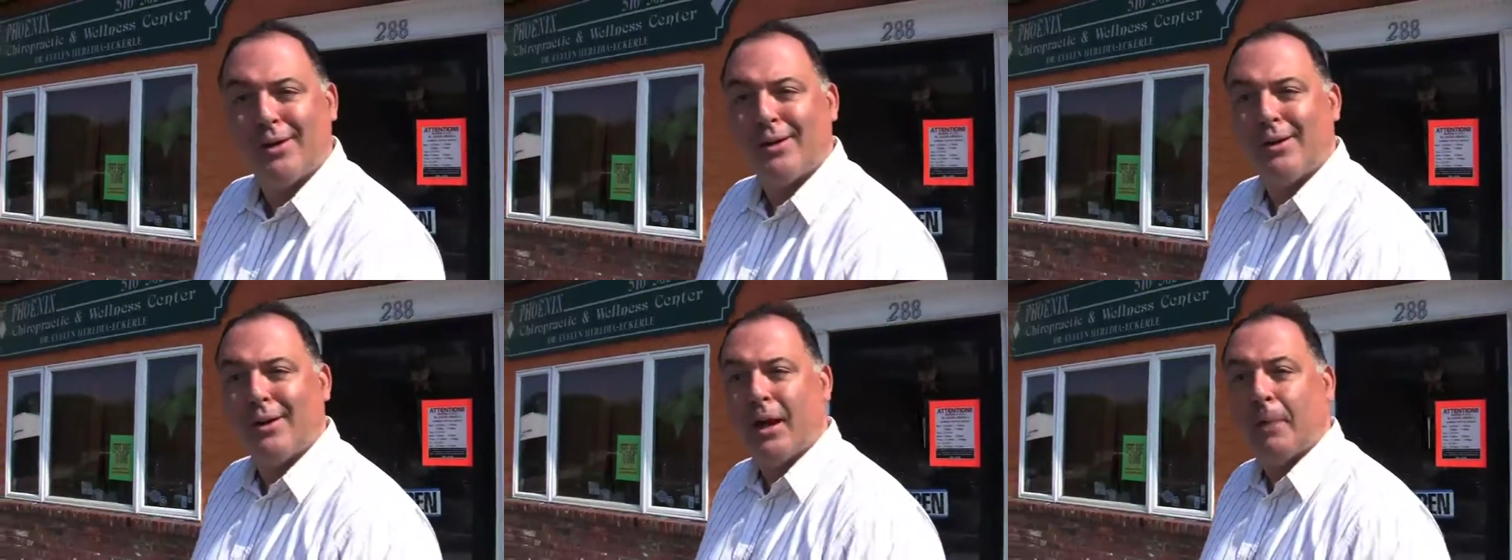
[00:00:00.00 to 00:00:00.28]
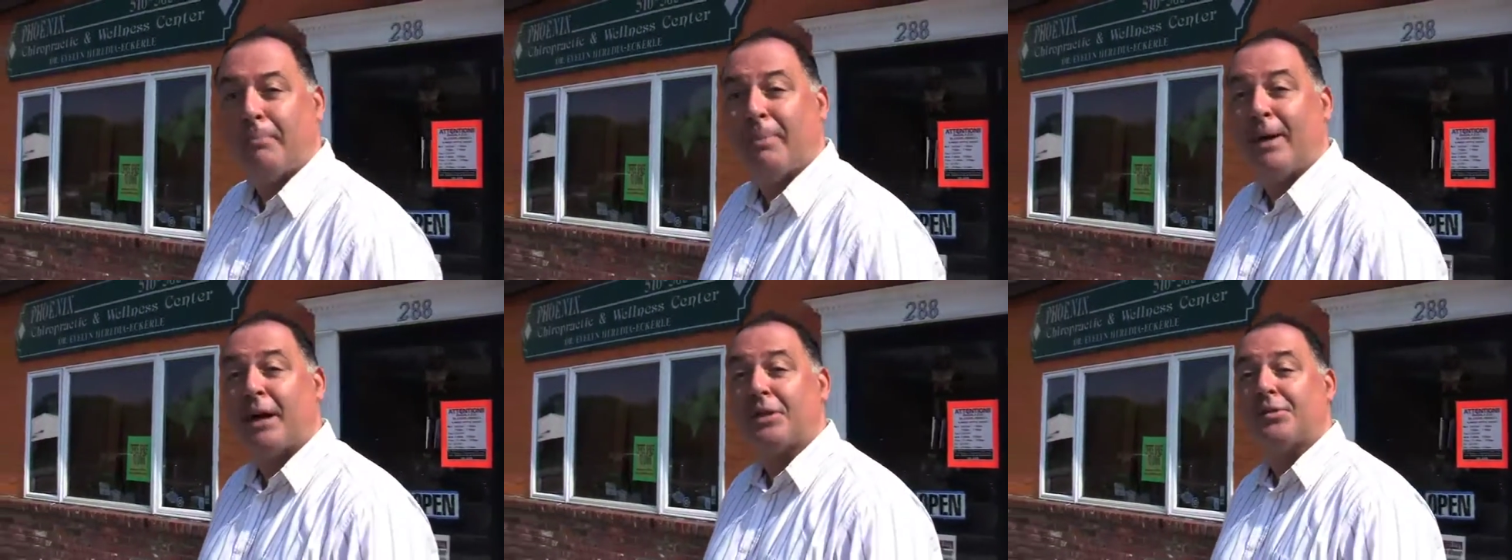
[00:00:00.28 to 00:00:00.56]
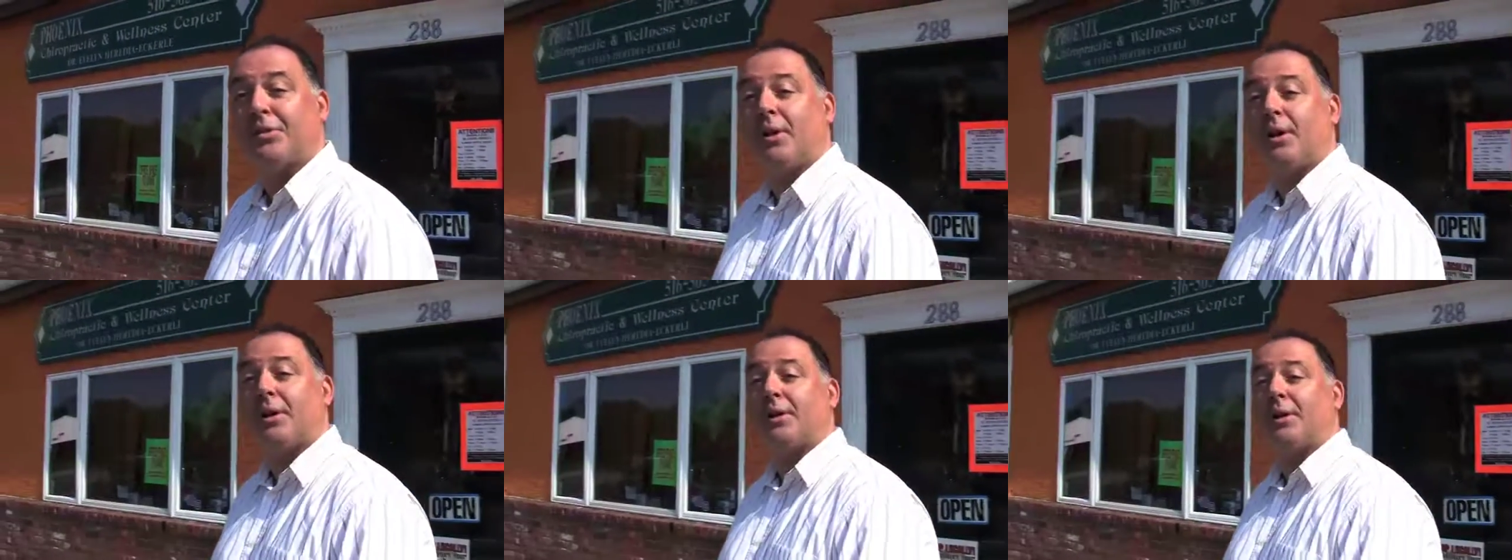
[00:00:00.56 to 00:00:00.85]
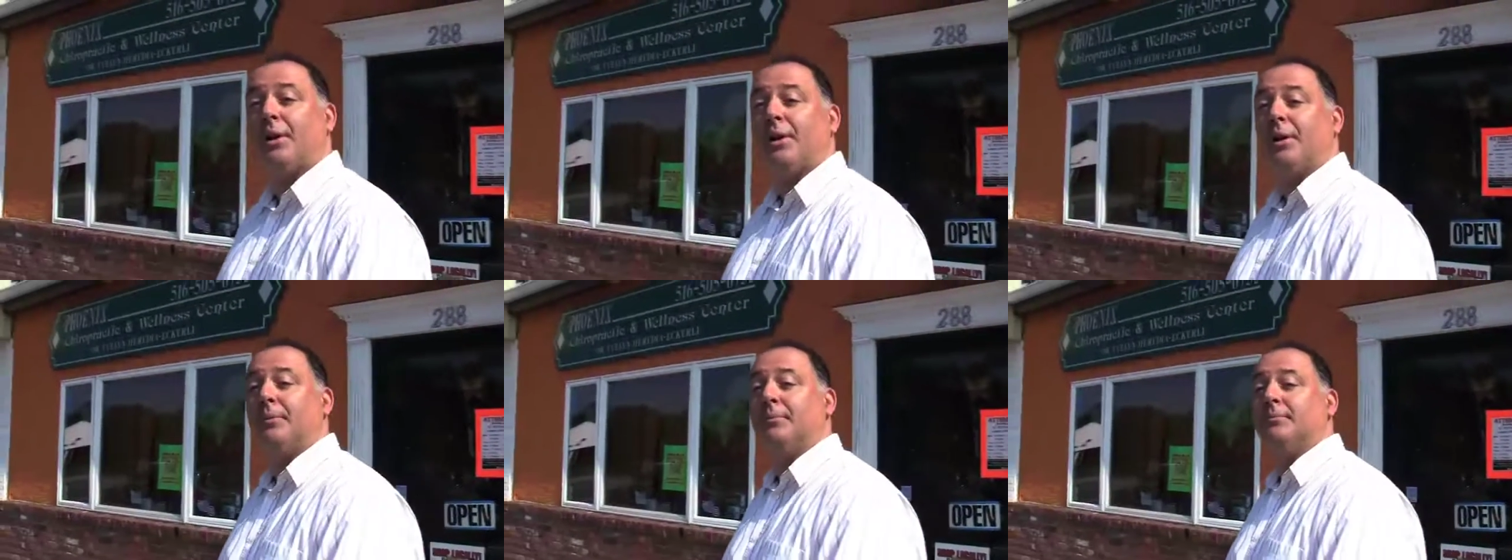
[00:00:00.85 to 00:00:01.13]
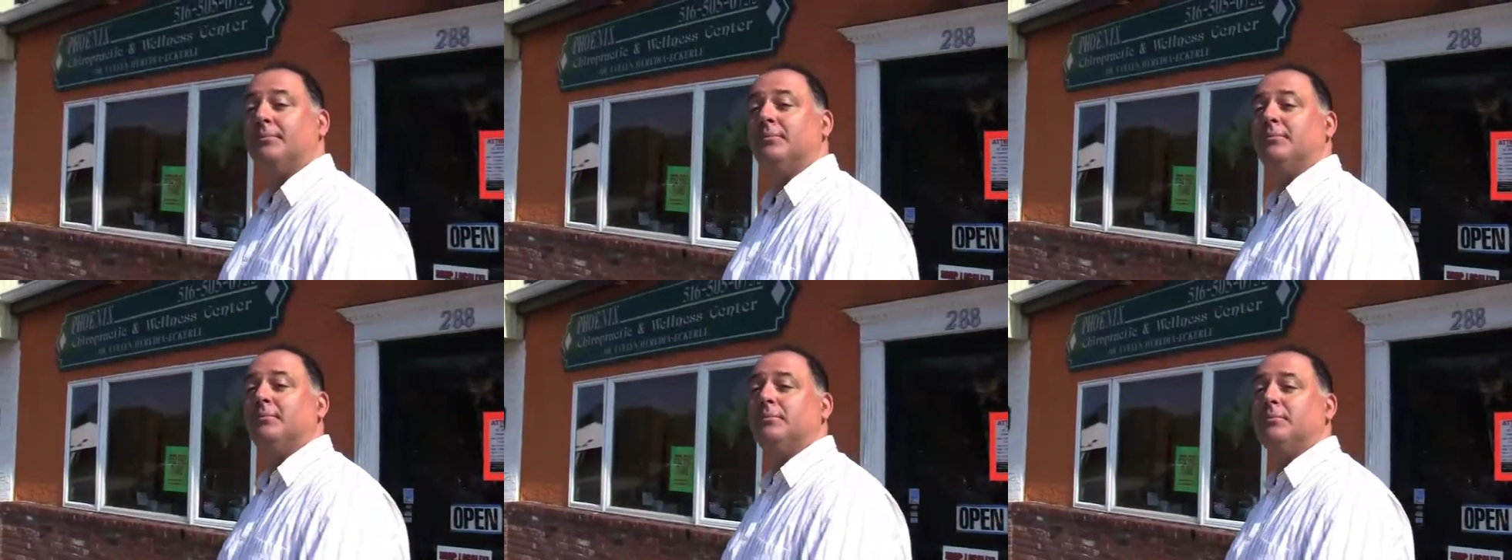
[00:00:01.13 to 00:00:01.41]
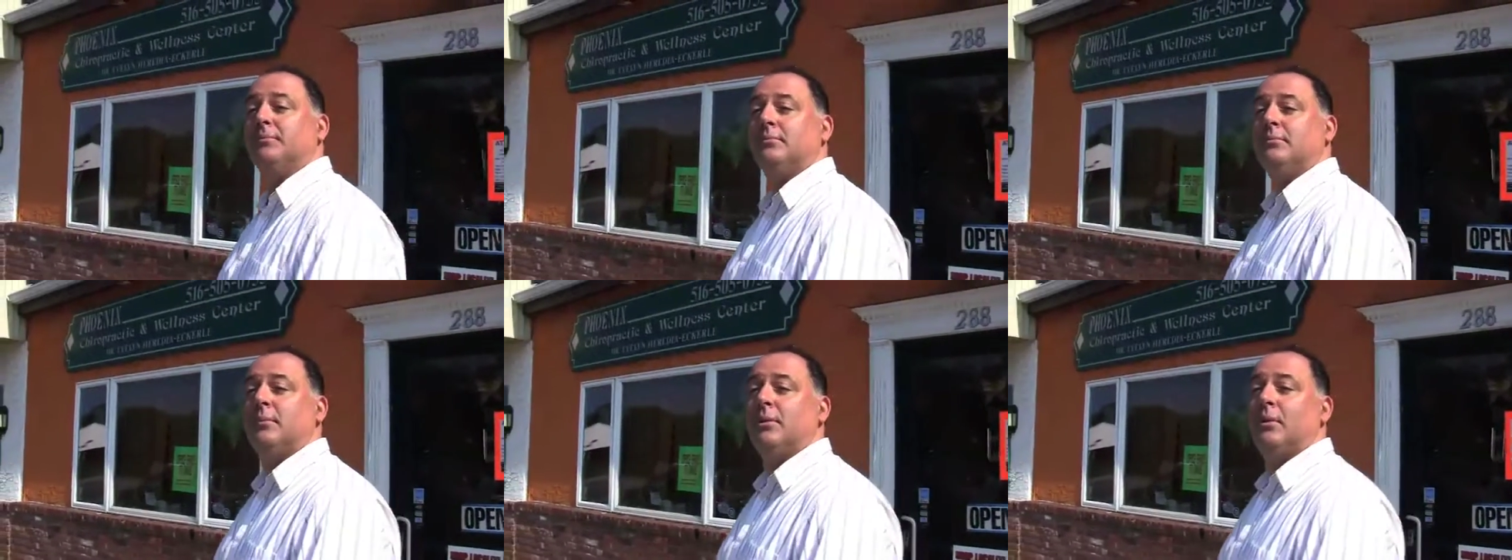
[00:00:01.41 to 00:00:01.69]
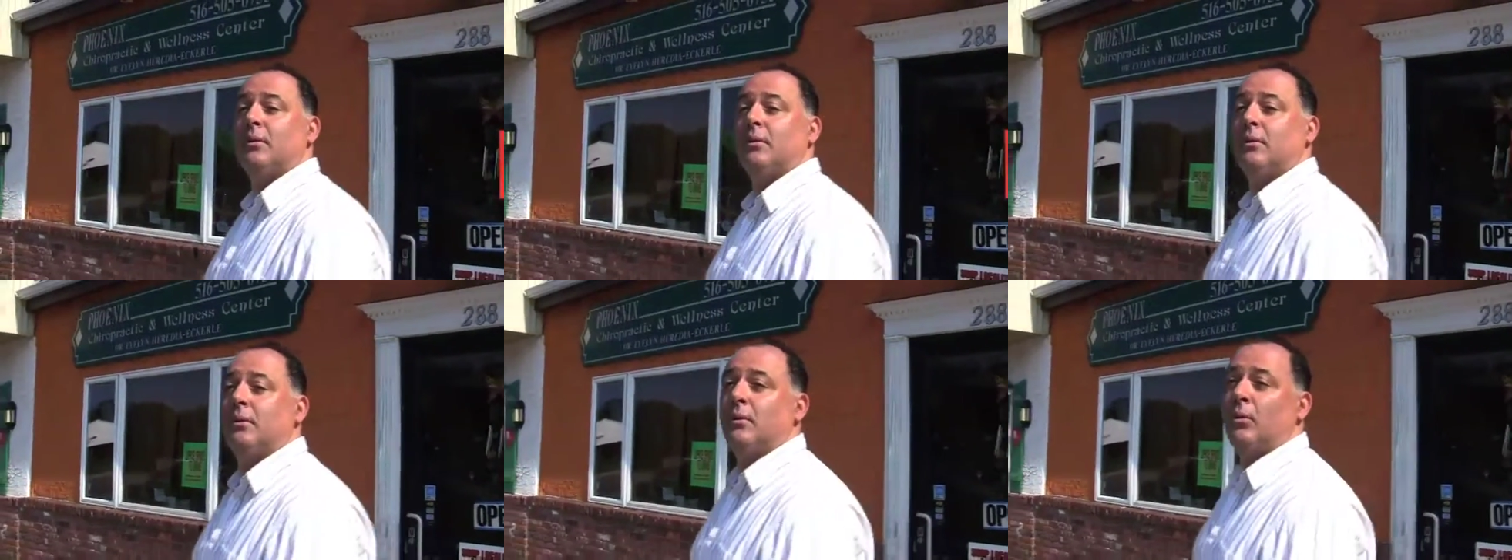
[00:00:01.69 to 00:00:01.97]
on Patch.com.
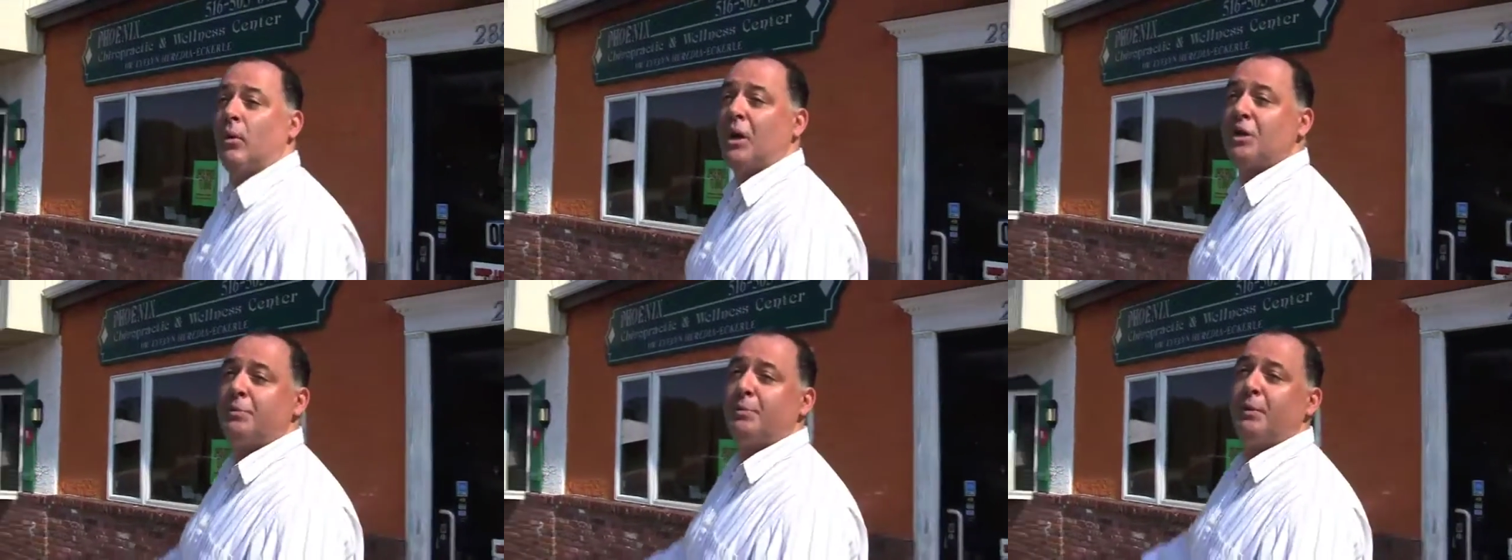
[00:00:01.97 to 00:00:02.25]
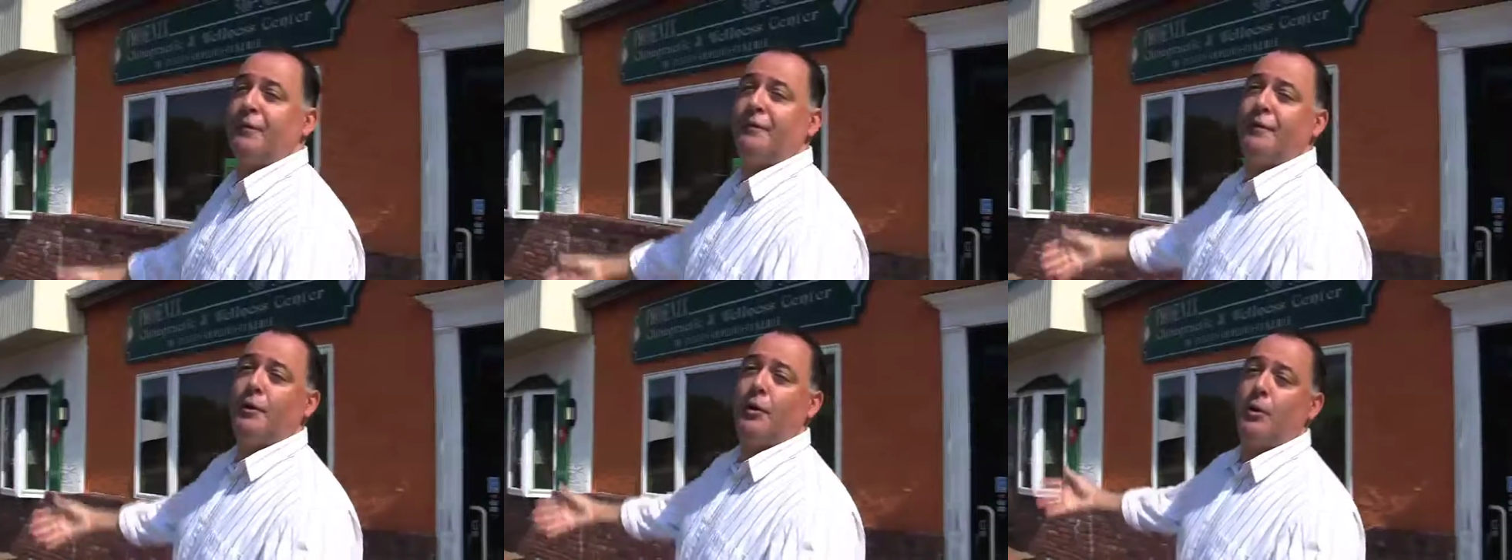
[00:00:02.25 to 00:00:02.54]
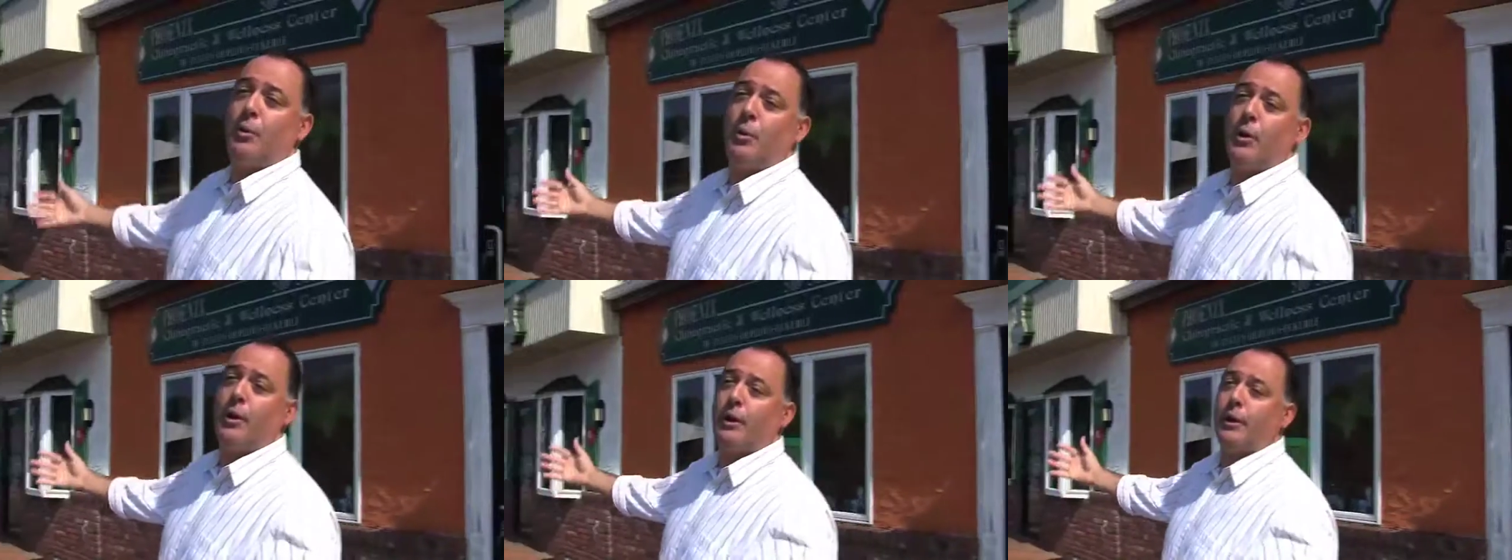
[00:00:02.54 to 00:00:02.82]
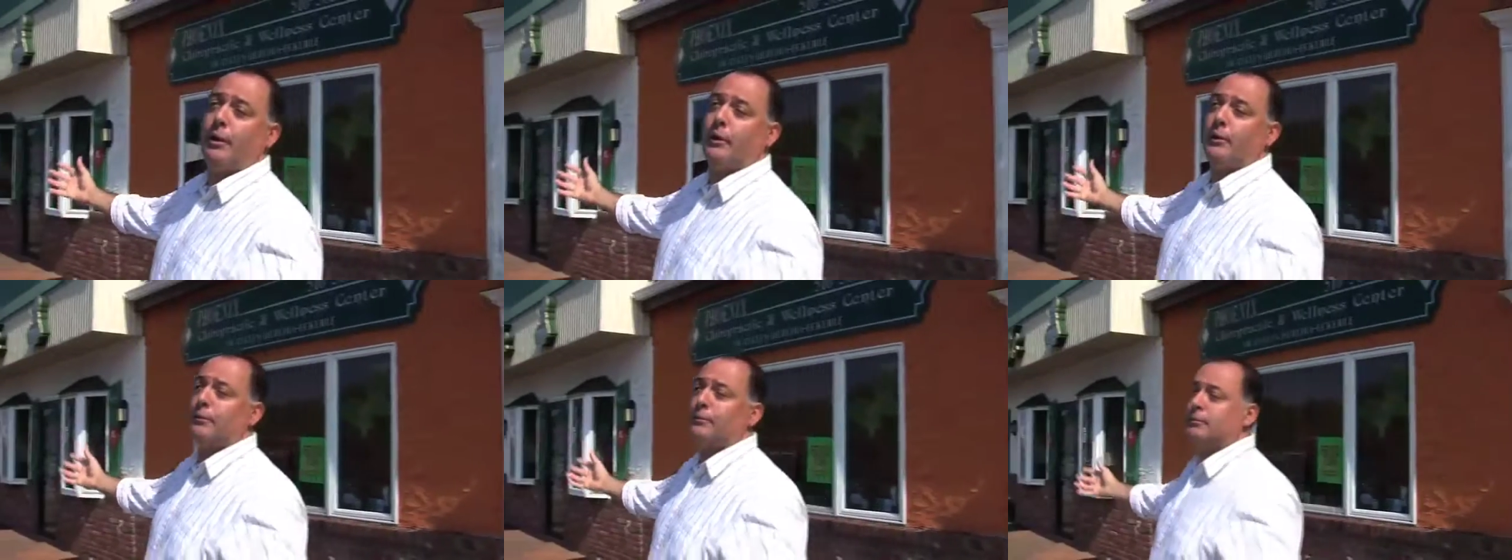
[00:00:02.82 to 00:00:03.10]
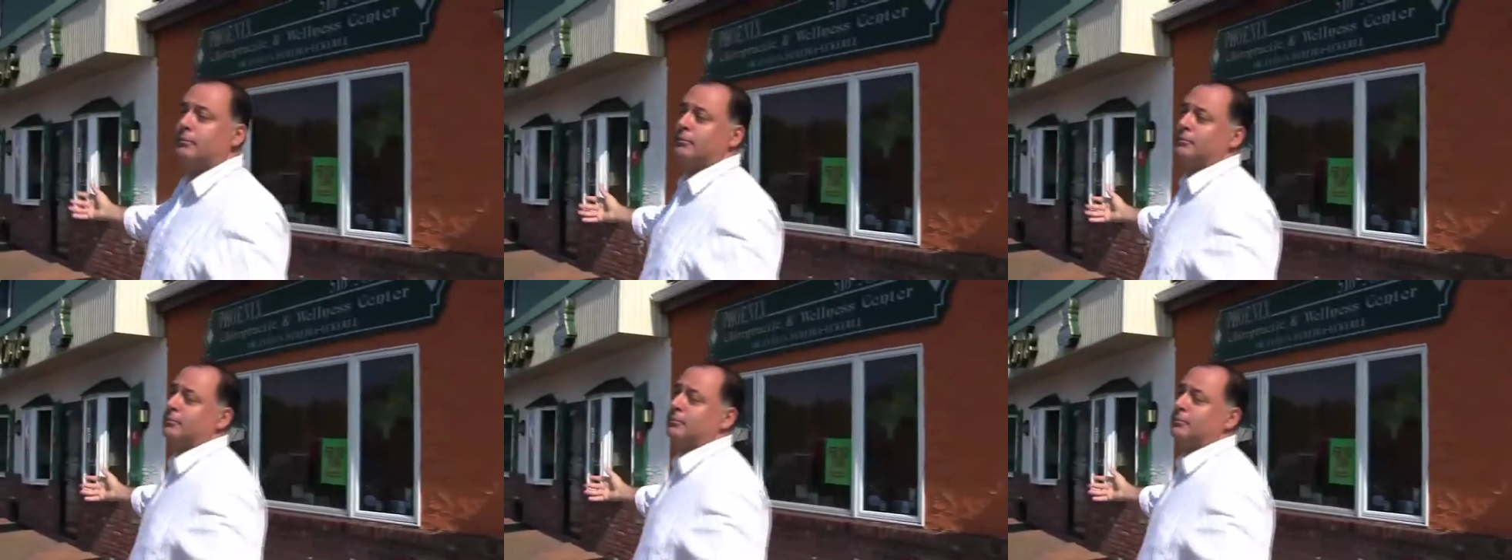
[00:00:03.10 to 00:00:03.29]
Watch me float away.